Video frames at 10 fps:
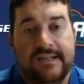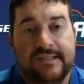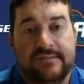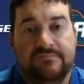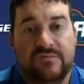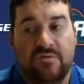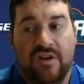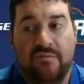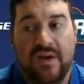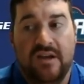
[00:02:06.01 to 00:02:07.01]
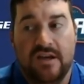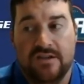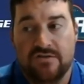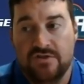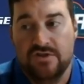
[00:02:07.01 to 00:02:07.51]
We have Peyton
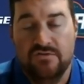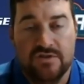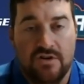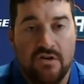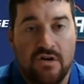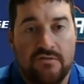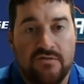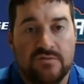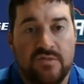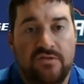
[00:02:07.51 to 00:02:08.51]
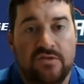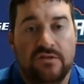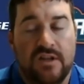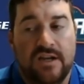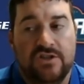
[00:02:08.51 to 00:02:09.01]
Eskridge, who was an all-conference
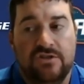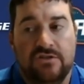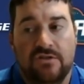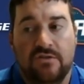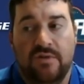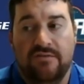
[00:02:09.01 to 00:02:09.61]
midfielder last year.